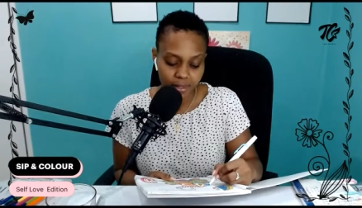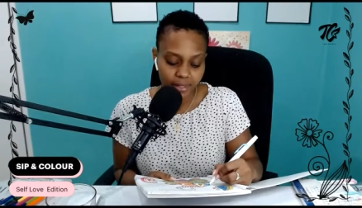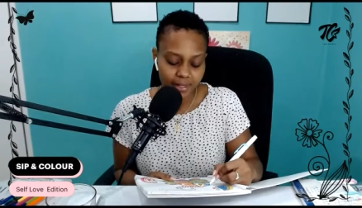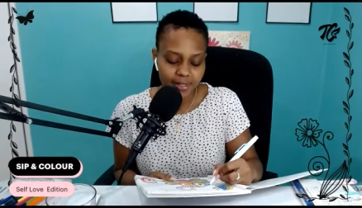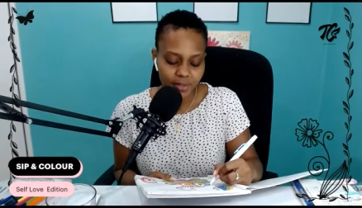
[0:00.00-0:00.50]

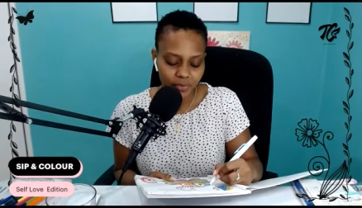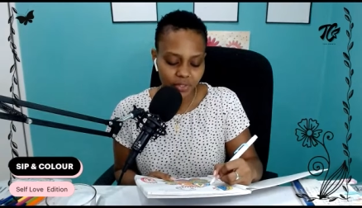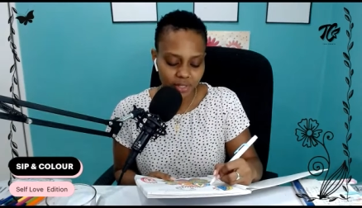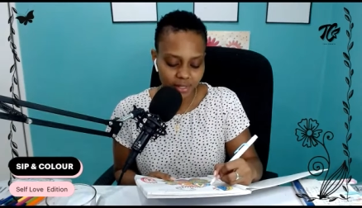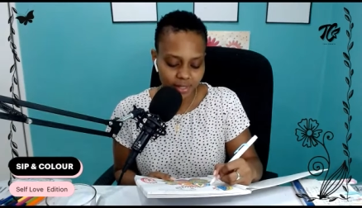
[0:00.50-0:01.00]
it's
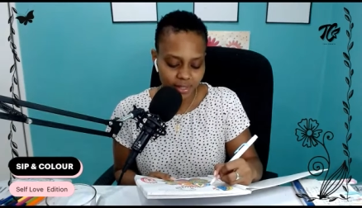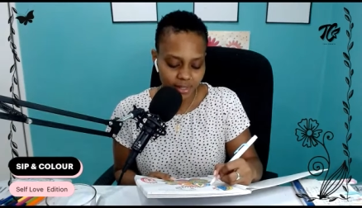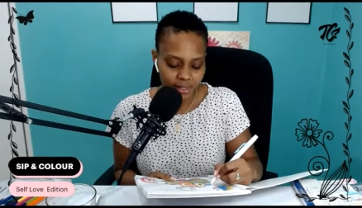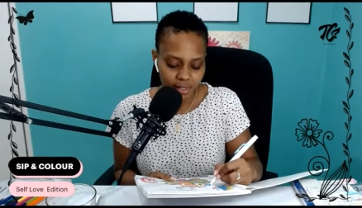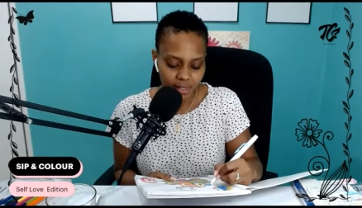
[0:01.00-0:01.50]
different. It's
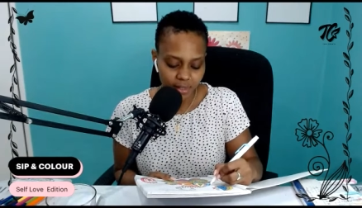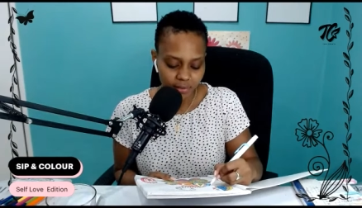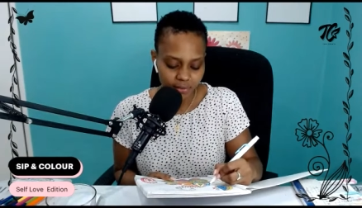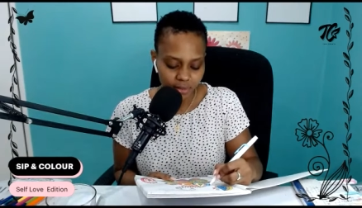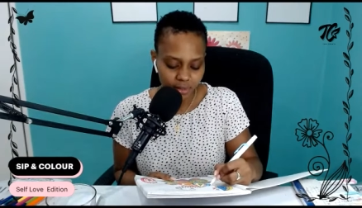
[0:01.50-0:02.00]
a lot
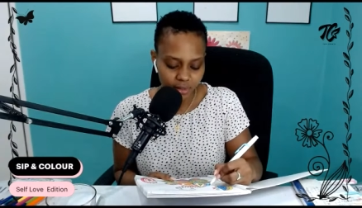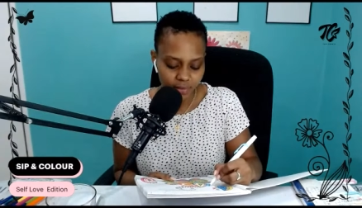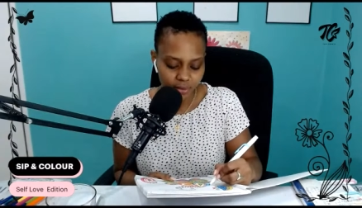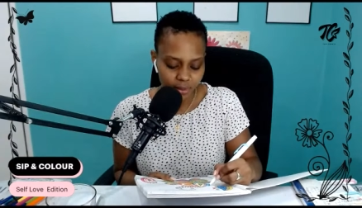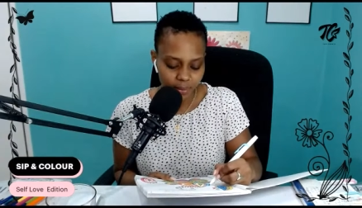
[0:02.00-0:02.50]
for
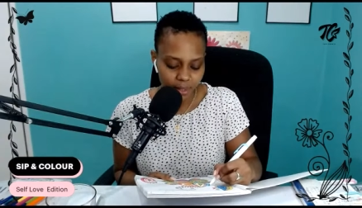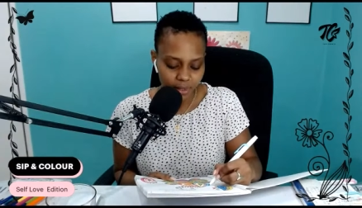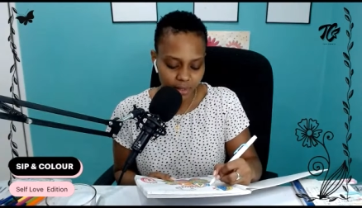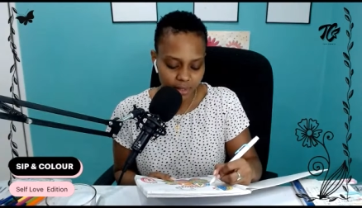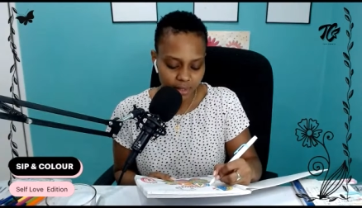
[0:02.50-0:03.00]
even a
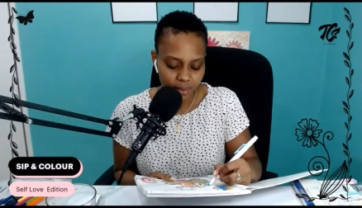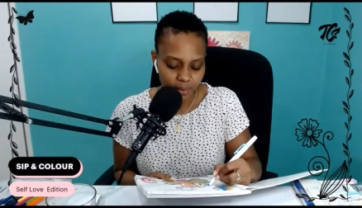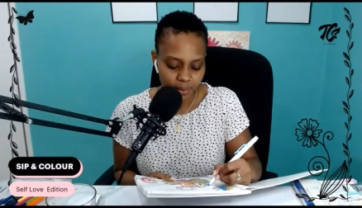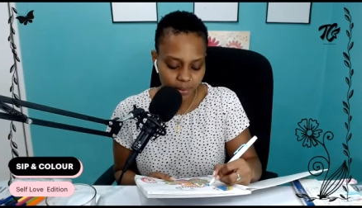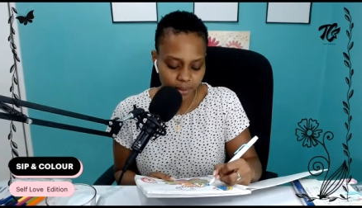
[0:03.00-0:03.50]
parent to
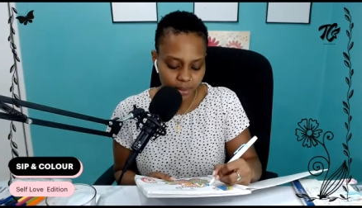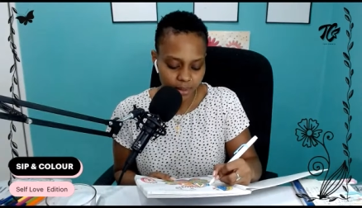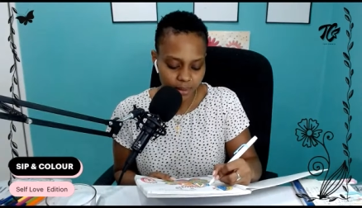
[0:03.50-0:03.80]
keep up with,